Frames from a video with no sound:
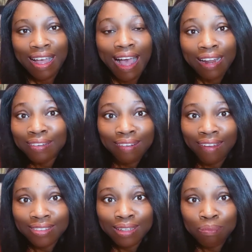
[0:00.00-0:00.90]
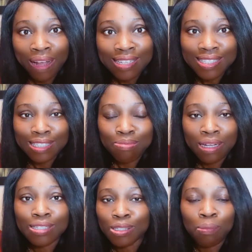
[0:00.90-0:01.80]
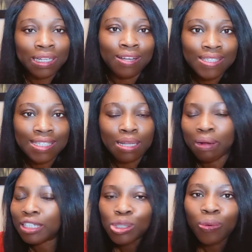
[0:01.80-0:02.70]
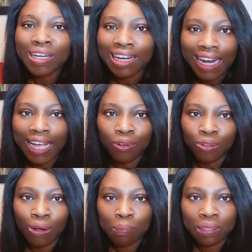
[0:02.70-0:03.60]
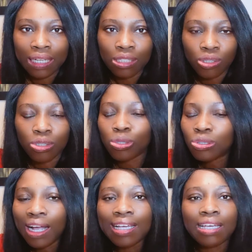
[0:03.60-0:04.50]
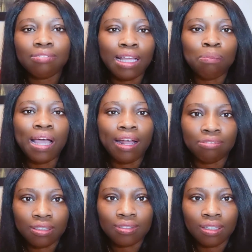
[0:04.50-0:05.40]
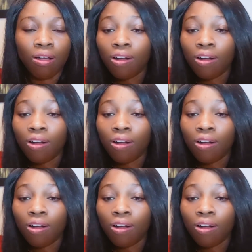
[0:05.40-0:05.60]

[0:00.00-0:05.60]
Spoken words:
another bank statement in somebody else's name and he told a lie on your application. So try and give them everything.